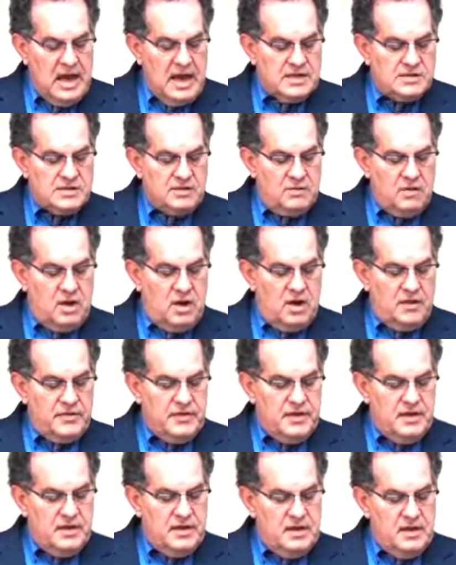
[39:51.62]

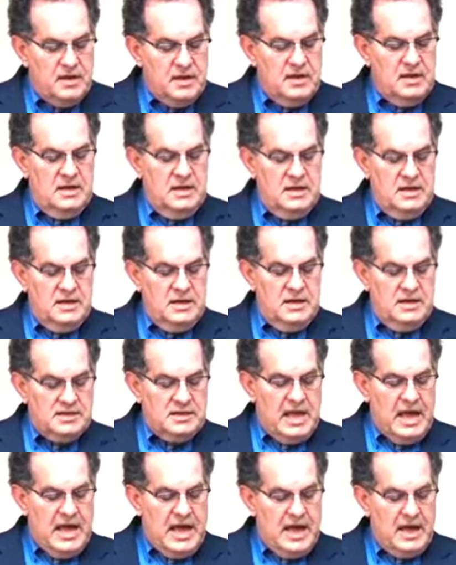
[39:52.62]
Azeroth and
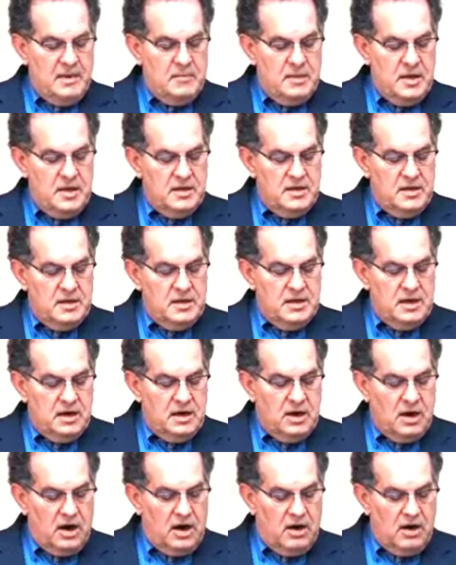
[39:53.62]
Dizahab,
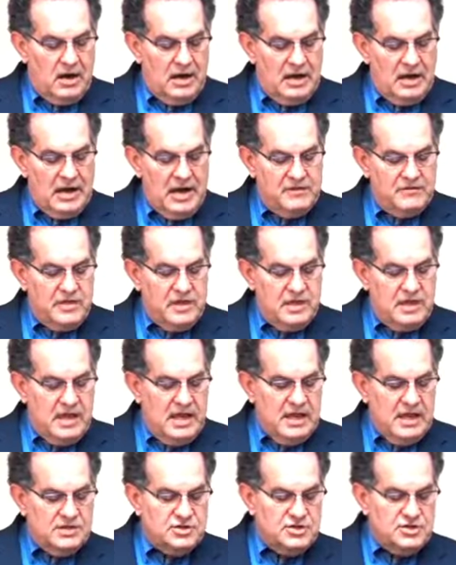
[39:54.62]
there are 11
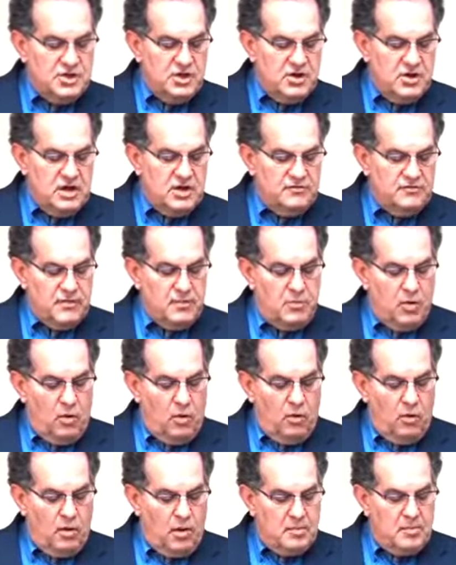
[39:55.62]
days' journey from
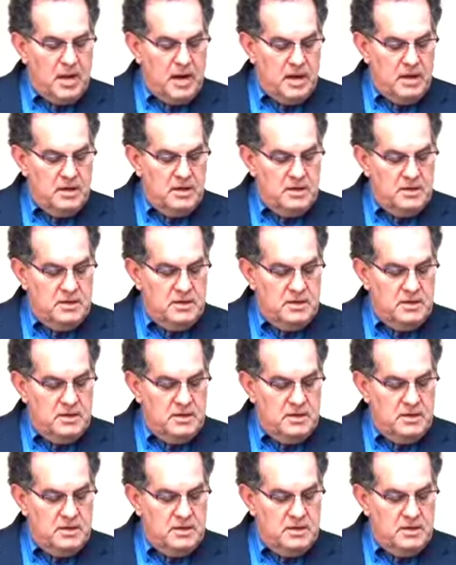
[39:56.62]
Horeb